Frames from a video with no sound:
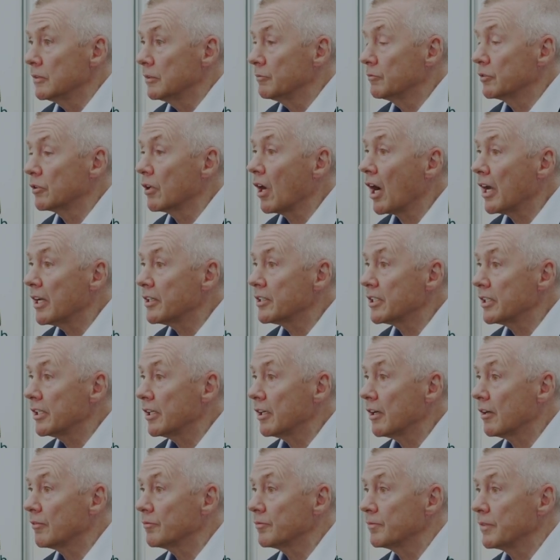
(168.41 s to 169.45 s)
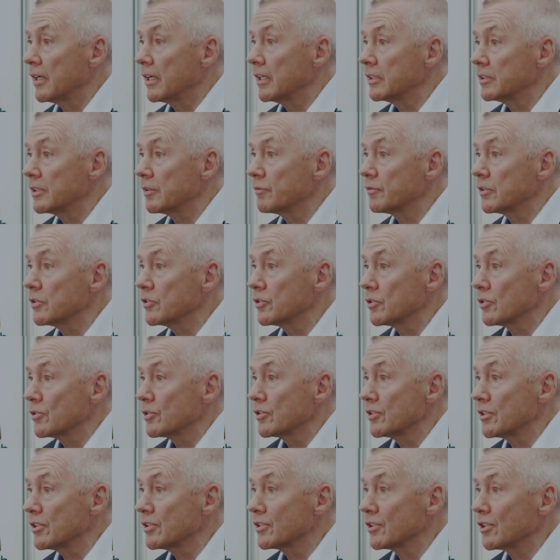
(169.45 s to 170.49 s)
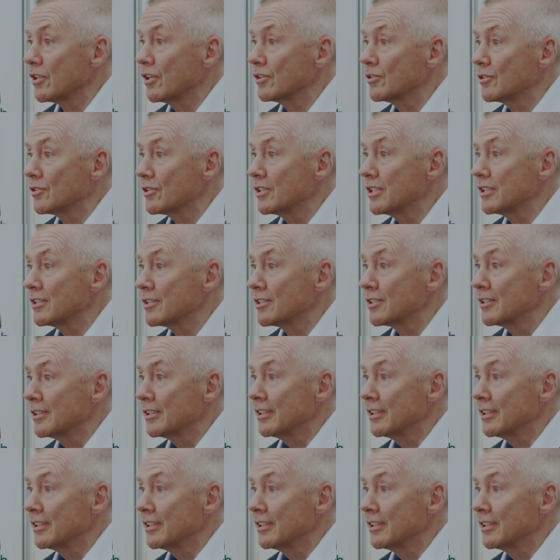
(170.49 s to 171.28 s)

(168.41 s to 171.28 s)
variety of different sources, countries,